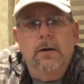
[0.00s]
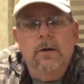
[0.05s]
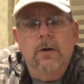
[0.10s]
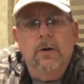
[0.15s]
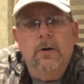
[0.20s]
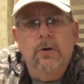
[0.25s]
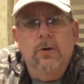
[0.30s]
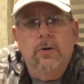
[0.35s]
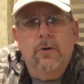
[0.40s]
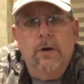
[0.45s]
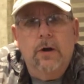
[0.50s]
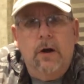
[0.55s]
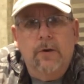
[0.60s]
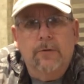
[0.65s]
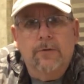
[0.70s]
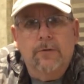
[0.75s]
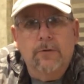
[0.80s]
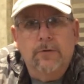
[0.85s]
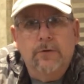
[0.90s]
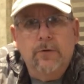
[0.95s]
you can
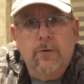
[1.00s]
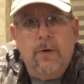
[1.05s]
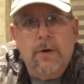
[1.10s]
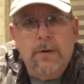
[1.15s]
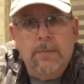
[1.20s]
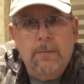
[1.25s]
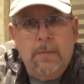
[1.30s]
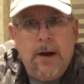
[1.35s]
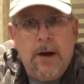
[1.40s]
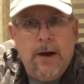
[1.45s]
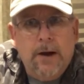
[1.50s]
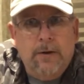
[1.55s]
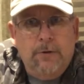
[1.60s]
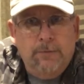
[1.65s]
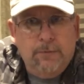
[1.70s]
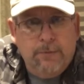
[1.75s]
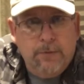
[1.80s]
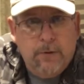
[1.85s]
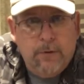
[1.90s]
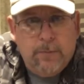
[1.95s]
also join my
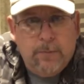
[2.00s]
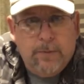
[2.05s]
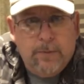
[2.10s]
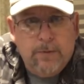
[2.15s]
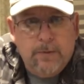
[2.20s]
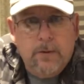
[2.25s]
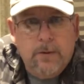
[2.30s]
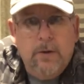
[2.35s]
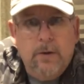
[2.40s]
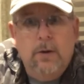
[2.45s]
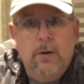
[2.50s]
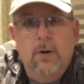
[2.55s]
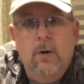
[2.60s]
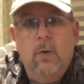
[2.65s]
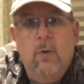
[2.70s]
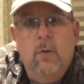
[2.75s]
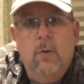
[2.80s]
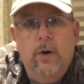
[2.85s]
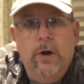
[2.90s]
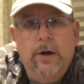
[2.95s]
group,
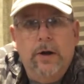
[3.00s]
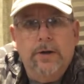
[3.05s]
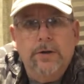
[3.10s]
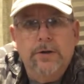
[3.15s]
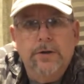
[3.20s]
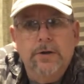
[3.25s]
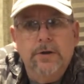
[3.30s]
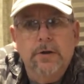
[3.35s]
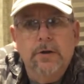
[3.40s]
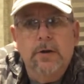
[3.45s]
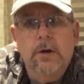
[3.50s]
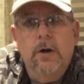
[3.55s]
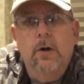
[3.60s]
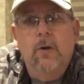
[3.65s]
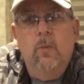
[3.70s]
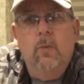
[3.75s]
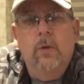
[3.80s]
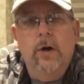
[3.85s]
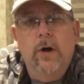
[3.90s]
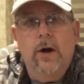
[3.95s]
which
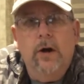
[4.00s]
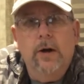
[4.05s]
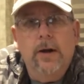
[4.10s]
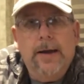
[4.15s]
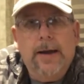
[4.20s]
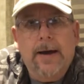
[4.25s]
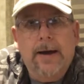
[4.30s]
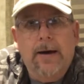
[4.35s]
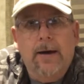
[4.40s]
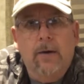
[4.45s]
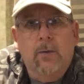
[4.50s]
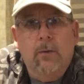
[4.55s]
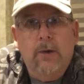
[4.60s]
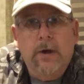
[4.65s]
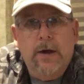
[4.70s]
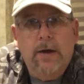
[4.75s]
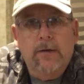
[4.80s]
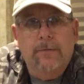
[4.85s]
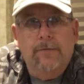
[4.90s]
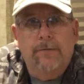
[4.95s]
we
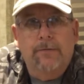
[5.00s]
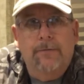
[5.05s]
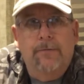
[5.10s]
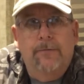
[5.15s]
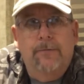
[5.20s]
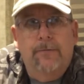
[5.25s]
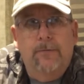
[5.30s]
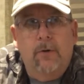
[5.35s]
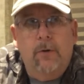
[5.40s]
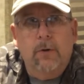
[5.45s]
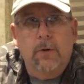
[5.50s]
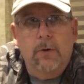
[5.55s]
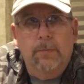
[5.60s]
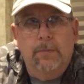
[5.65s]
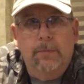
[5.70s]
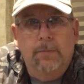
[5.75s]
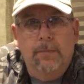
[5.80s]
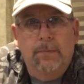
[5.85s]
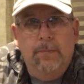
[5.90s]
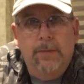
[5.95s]
have 4
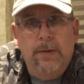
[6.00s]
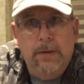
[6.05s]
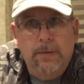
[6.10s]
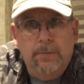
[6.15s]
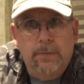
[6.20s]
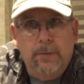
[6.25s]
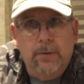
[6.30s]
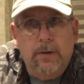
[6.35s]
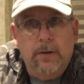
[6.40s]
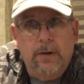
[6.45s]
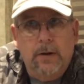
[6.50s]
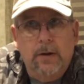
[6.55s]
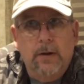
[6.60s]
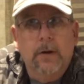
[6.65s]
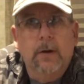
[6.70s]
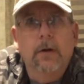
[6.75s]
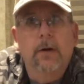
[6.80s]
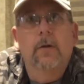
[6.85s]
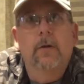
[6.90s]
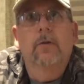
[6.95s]
people in it.
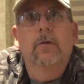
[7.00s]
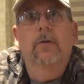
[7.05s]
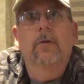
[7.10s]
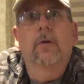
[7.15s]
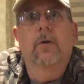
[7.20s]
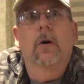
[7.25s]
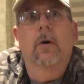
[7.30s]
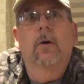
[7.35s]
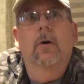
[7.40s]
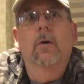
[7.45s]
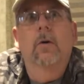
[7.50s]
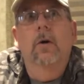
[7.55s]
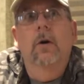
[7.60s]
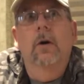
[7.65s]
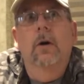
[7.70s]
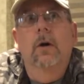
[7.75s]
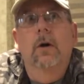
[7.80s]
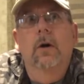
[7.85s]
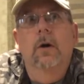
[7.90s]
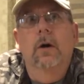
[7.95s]
So
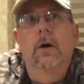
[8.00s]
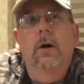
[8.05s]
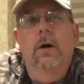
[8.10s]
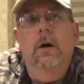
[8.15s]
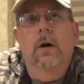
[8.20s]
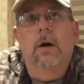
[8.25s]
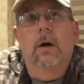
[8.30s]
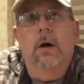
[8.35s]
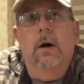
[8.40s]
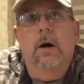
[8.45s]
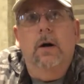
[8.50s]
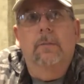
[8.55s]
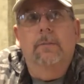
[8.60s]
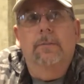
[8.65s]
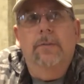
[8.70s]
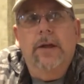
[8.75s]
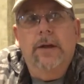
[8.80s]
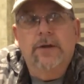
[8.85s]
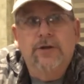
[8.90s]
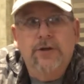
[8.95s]

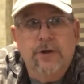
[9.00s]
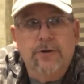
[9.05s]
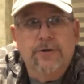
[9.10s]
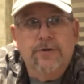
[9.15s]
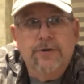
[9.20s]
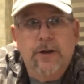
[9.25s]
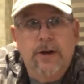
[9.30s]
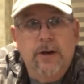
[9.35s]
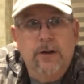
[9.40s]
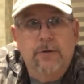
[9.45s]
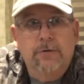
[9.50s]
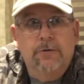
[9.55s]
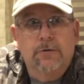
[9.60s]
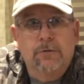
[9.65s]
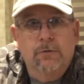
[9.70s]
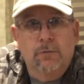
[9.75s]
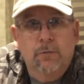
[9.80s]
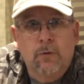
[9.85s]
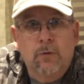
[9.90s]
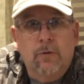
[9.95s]
they just changed the
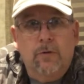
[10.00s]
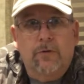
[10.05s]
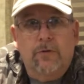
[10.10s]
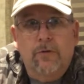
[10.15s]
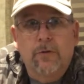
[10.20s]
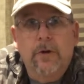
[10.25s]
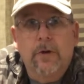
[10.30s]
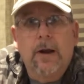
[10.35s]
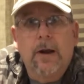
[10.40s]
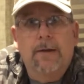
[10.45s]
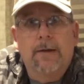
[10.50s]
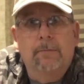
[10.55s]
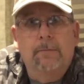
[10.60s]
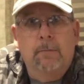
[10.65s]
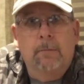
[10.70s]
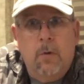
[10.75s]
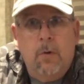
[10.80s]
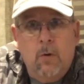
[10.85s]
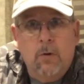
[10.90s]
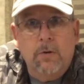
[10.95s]
rules, so you can have
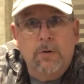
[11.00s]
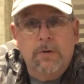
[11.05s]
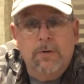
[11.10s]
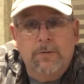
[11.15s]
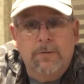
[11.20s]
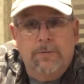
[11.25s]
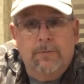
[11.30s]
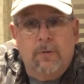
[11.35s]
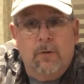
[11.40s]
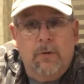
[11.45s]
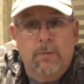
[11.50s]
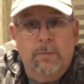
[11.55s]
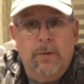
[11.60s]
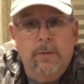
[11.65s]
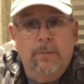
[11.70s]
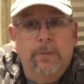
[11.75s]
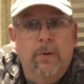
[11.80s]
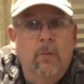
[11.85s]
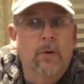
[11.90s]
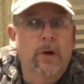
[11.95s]
more than 4
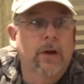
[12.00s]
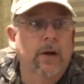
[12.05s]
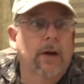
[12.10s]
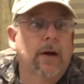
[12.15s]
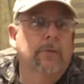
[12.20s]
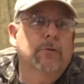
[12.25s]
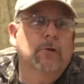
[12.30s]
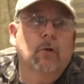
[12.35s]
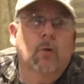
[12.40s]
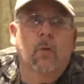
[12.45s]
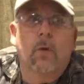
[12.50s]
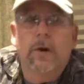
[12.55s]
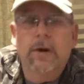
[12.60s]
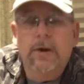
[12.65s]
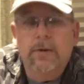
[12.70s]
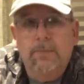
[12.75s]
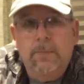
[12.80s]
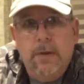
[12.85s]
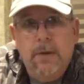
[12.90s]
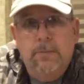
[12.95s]
people. We could have 20
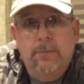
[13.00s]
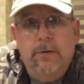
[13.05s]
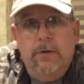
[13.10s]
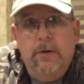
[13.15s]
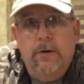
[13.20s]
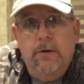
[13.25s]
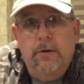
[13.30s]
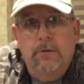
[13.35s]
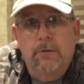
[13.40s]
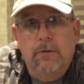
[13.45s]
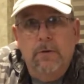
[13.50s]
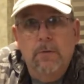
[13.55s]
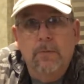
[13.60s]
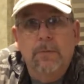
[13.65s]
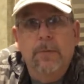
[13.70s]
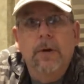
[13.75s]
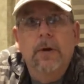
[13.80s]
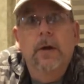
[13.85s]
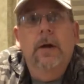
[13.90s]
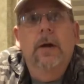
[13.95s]
people in a group.
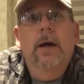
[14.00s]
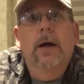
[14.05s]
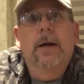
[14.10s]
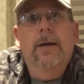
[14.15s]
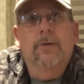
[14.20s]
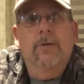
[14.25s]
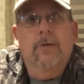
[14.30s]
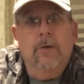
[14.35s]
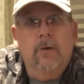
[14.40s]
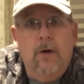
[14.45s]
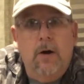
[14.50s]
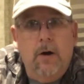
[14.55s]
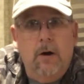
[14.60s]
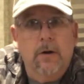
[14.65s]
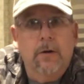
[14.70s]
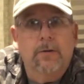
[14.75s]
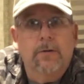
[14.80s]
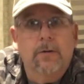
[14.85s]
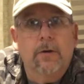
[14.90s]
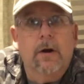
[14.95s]
As long
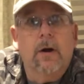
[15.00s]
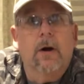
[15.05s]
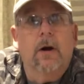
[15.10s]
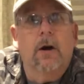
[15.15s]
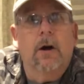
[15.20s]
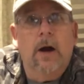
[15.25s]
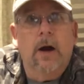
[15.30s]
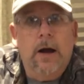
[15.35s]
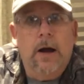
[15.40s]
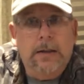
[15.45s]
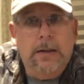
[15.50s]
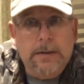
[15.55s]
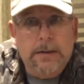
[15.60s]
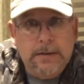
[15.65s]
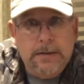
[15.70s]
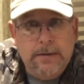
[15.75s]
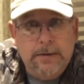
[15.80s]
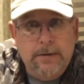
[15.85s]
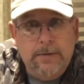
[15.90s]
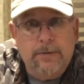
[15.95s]
as there are at
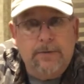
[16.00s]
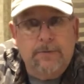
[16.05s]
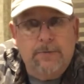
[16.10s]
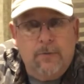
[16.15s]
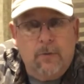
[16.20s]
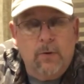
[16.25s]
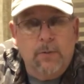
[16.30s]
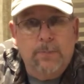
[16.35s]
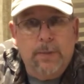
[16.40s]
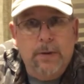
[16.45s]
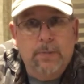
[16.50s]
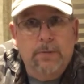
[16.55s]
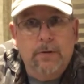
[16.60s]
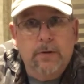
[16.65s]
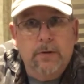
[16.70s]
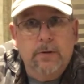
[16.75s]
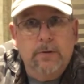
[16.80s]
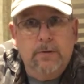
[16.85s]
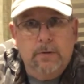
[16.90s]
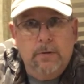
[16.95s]
least 4 people in
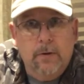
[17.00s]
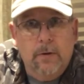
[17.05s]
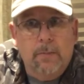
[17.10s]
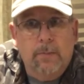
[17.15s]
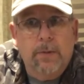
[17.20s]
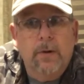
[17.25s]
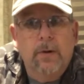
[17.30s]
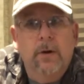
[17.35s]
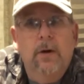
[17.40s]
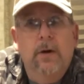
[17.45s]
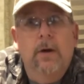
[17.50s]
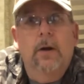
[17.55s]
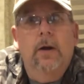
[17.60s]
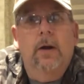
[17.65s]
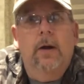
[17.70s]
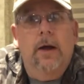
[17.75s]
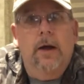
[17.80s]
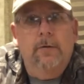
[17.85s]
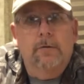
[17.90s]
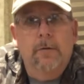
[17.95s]
the group,
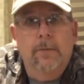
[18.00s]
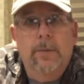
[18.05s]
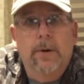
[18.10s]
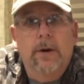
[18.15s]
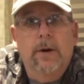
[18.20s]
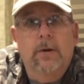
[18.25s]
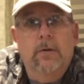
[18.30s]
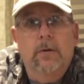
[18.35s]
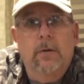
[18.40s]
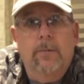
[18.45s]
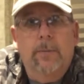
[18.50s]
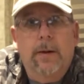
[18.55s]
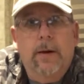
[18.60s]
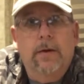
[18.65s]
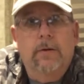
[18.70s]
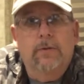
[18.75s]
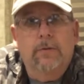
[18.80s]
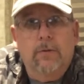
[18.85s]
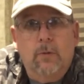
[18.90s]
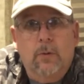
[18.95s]
everybody only
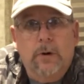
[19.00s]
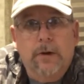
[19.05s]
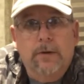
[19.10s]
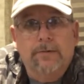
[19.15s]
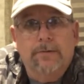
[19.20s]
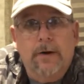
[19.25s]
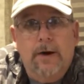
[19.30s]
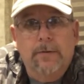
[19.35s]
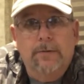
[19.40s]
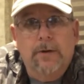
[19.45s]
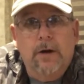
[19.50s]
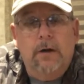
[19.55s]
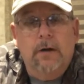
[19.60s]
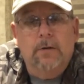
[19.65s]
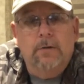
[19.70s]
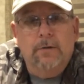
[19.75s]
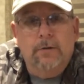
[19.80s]
pays $25 a